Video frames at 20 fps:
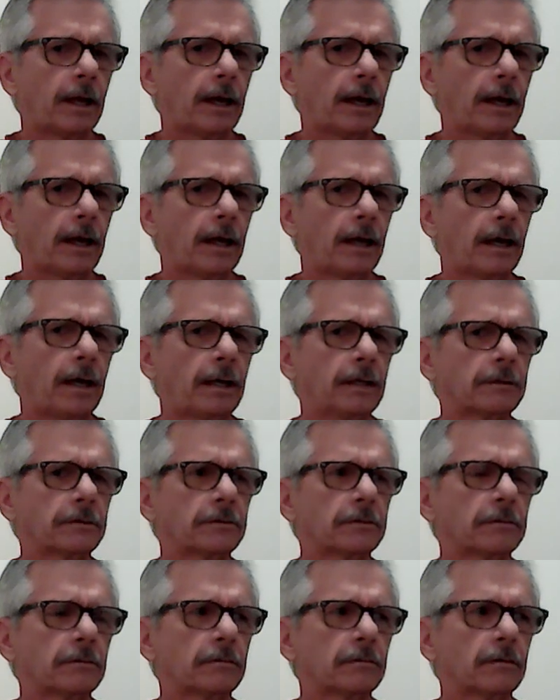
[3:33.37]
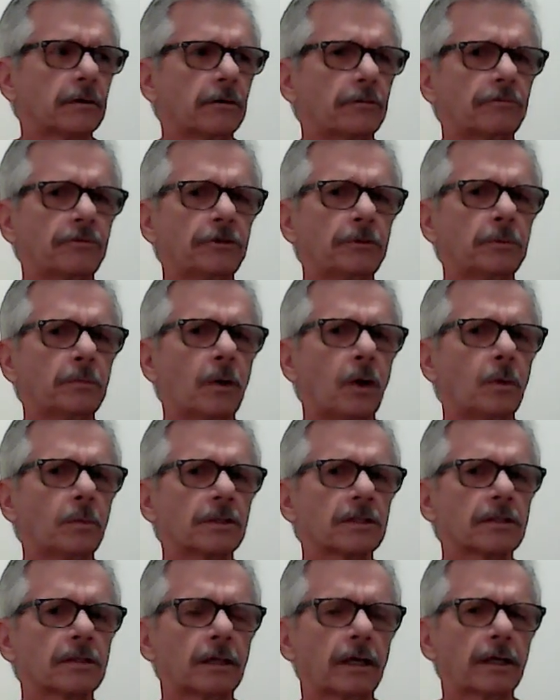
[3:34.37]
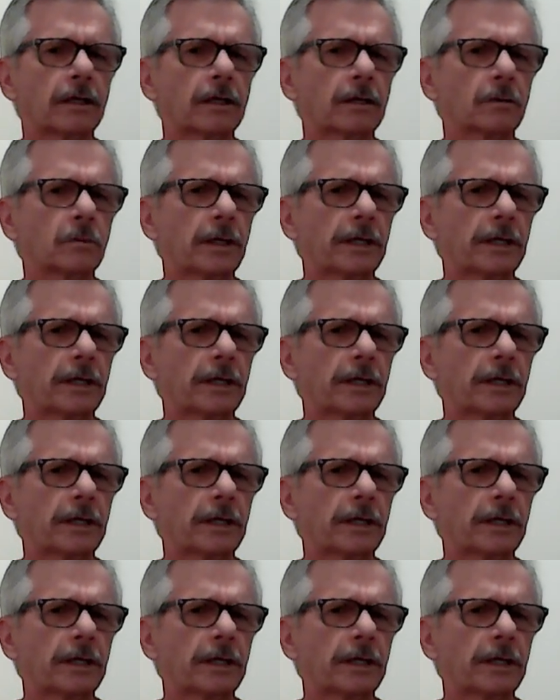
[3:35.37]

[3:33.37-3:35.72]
And a few moments later,